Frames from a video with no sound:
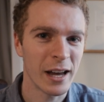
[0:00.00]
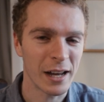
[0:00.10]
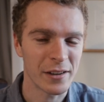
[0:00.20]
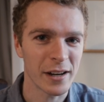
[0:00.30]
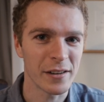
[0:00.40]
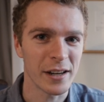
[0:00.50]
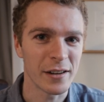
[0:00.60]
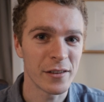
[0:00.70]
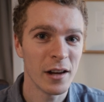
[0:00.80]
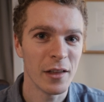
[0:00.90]
and
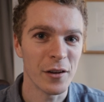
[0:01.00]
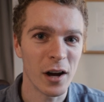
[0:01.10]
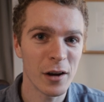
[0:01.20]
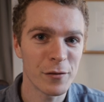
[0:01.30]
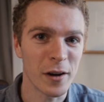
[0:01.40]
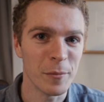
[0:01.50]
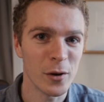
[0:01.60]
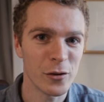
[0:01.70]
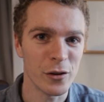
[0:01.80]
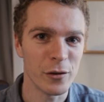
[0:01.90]
techniques that I've found
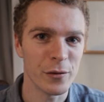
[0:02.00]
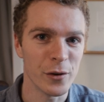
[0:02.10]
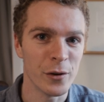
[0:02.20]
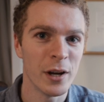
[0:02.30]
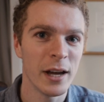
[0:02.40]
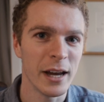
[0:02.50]
most useful